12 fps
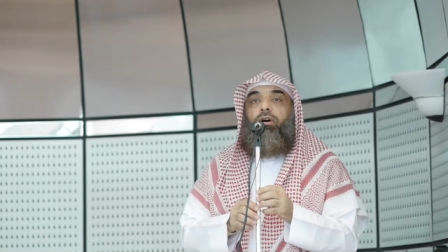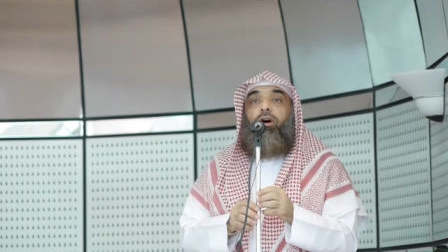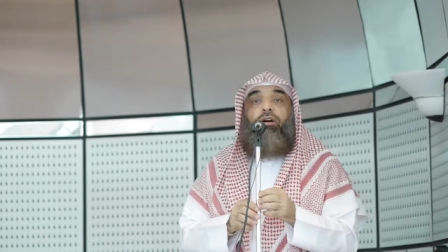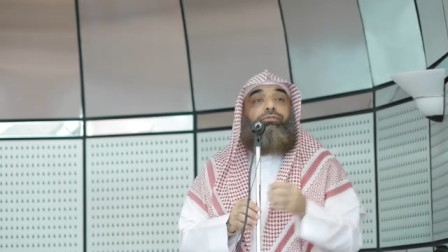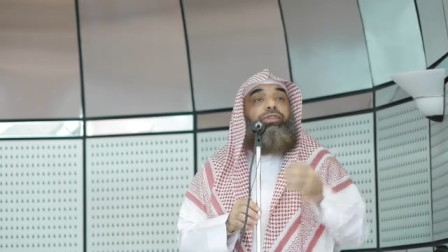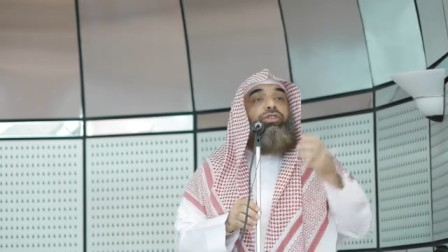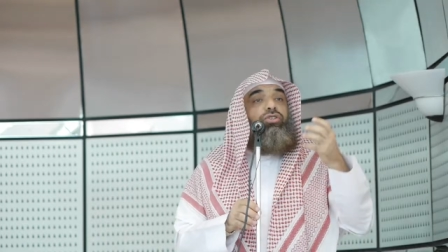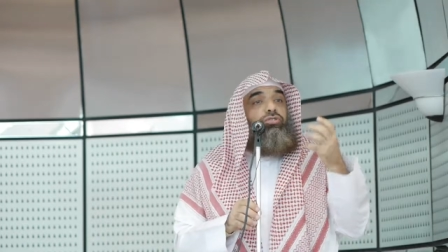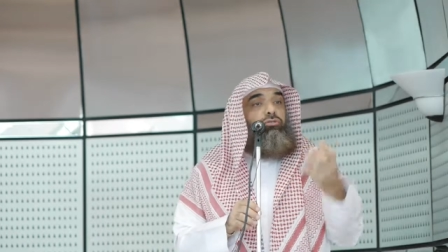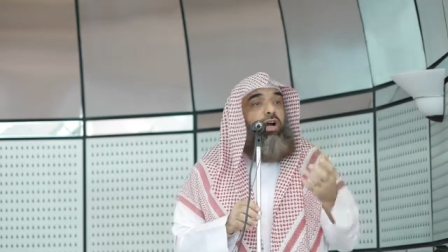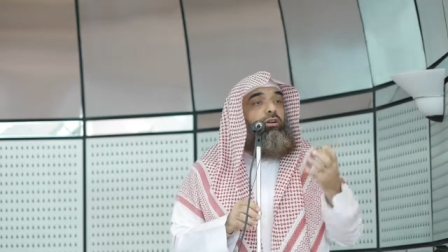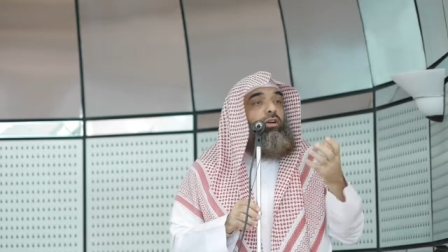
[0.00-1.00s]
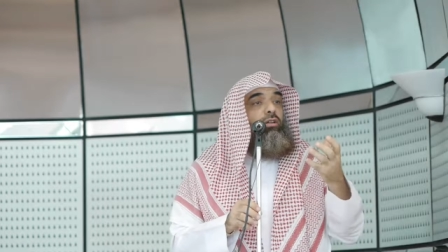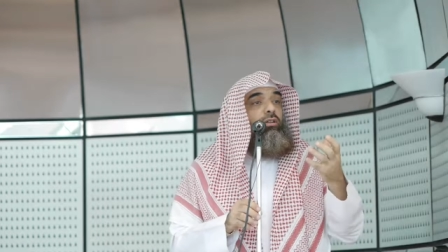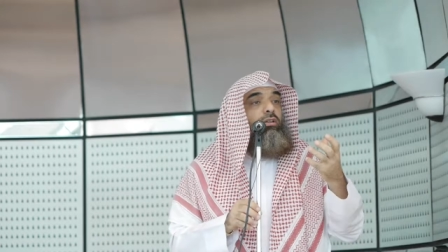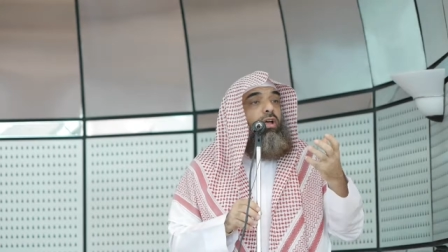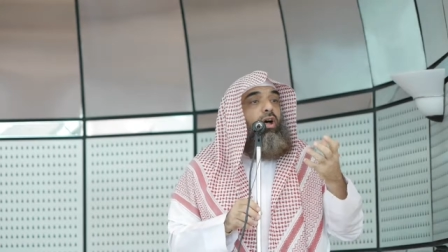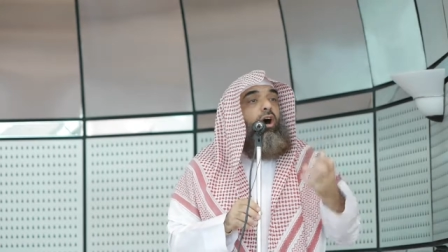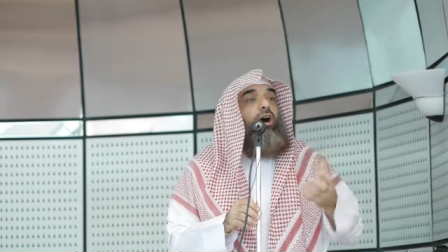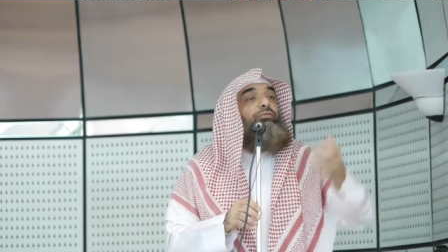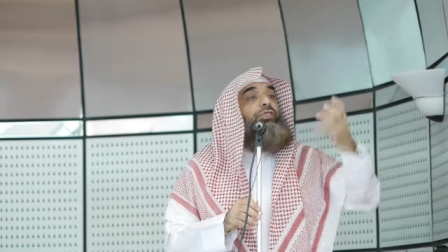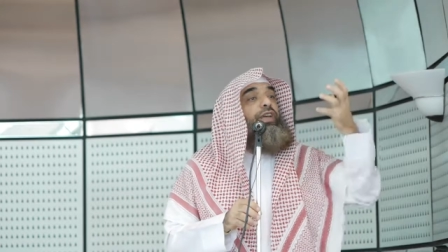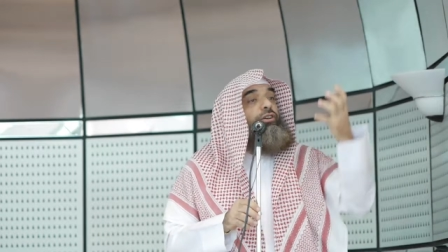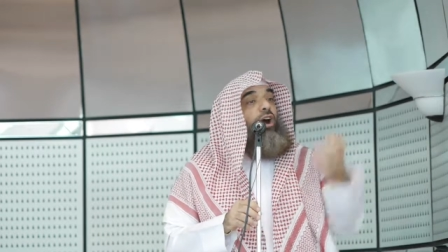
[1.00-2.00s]
of the struggle, of
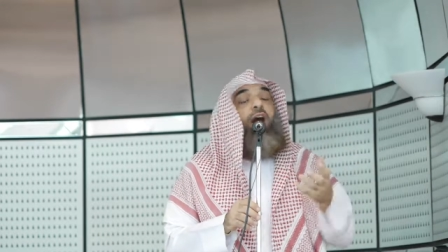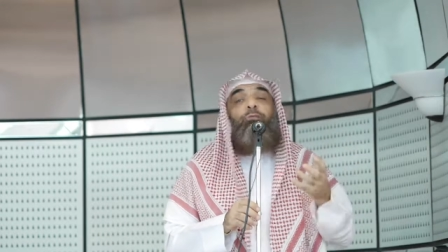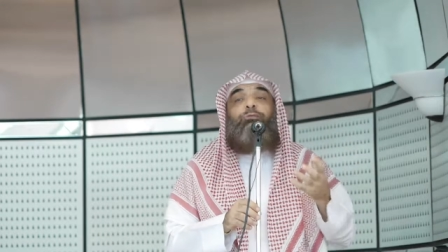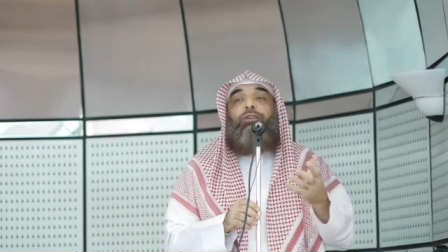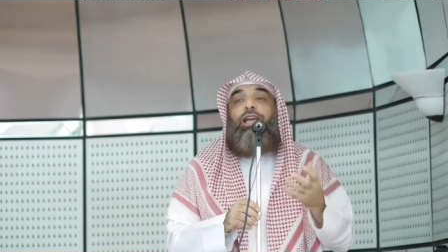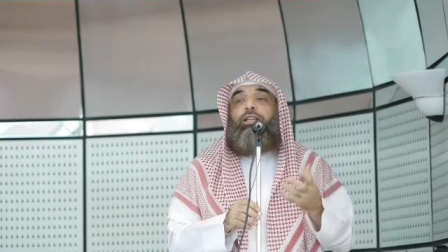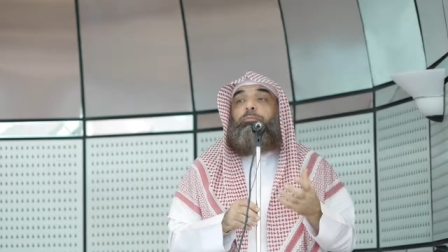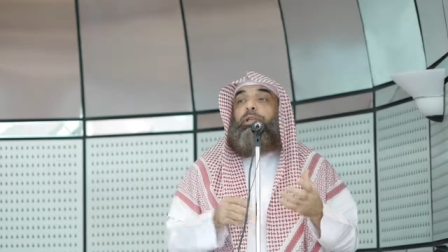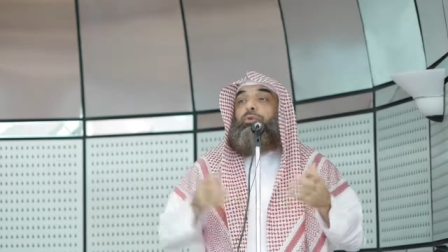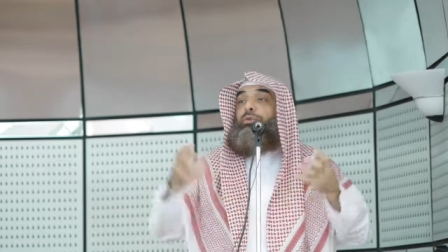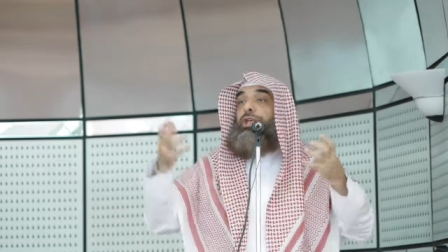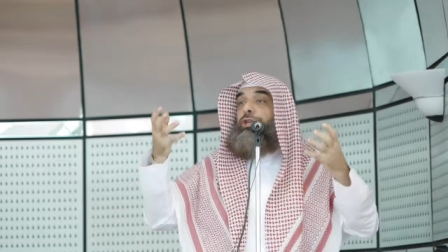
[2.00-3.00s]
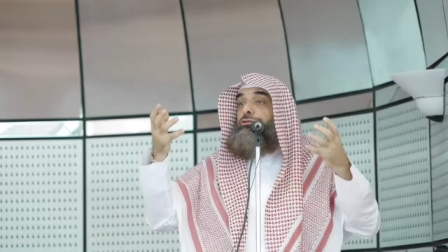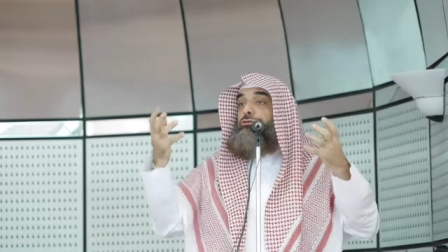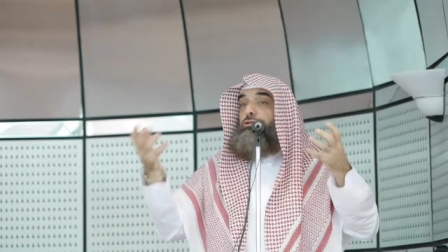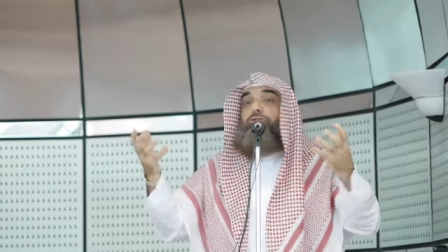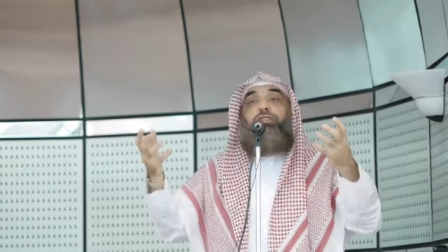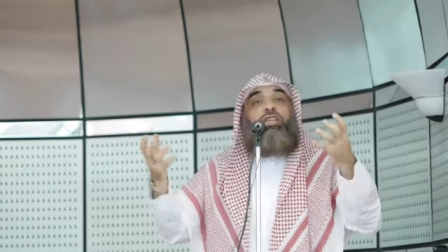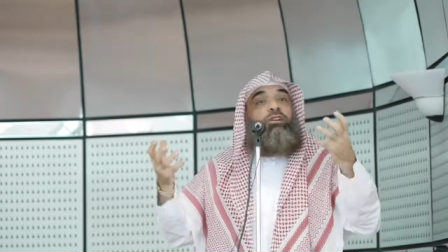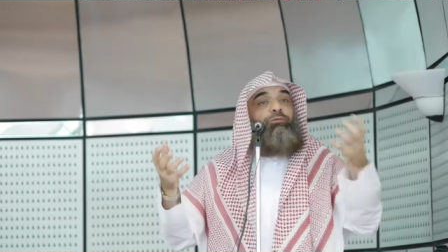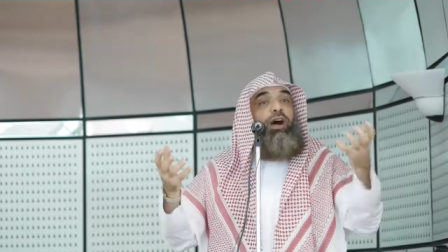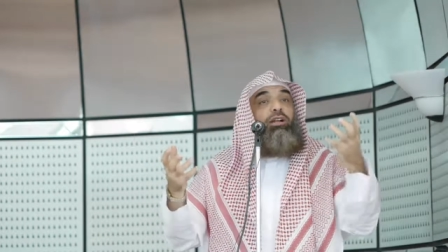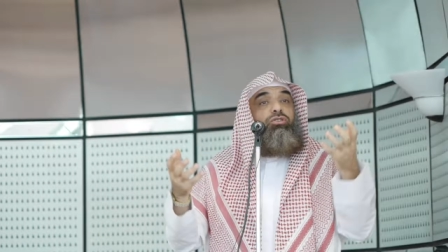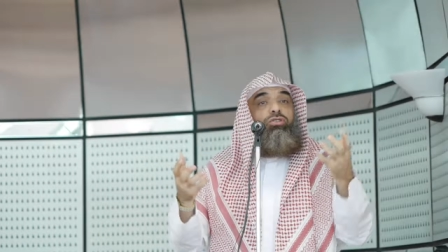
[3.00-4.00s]
the conflict between truth and
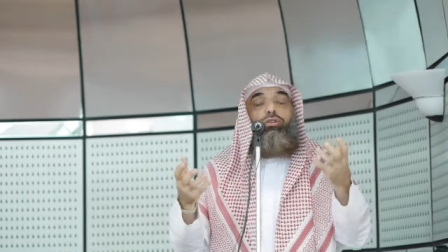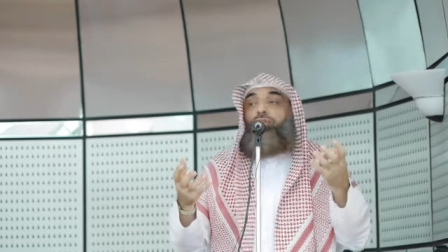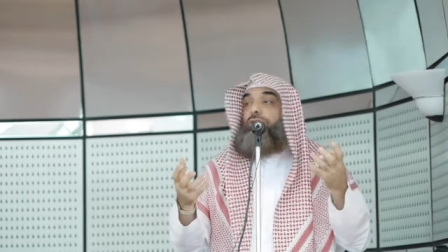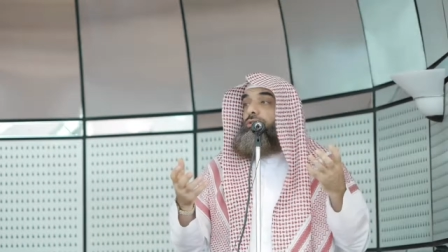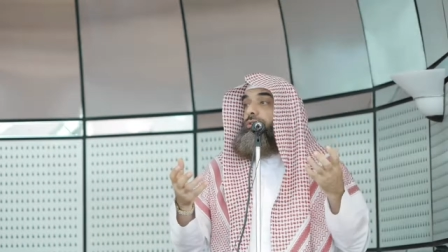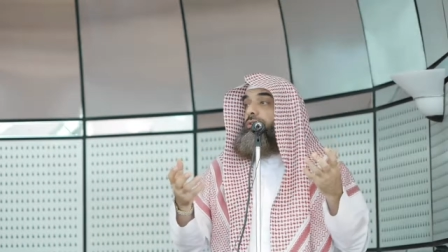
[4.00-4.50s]
falsehood,